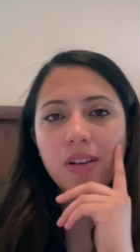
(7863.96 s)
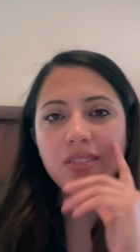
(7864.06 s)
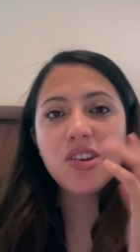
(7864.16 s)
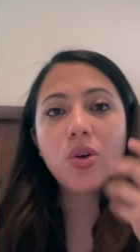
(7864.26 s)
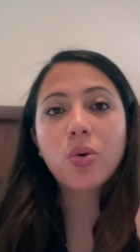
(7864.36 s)
to
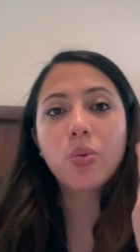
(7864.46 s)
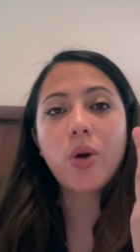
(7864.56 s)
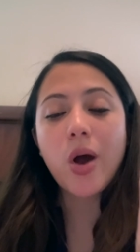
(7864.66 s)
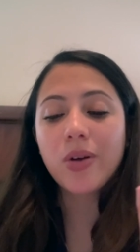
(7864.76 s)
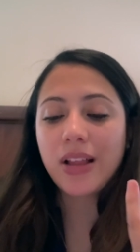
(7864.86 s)
see your
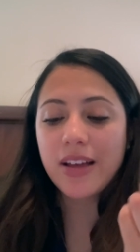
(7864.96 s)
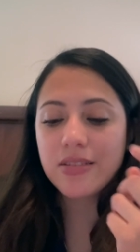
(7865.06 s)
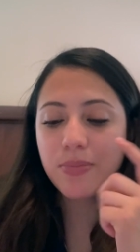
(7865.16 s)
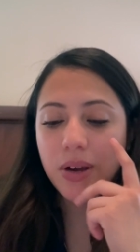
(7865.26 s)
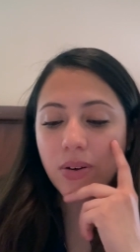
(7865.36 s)
ground glass
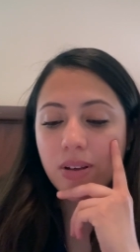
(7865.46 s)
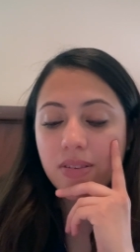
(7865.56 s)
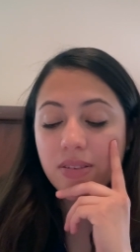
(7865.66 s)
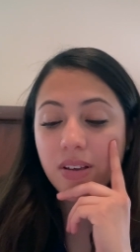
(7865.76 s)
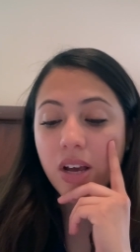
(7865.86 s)

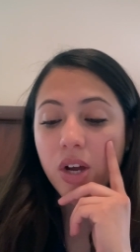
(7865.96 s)
appearance.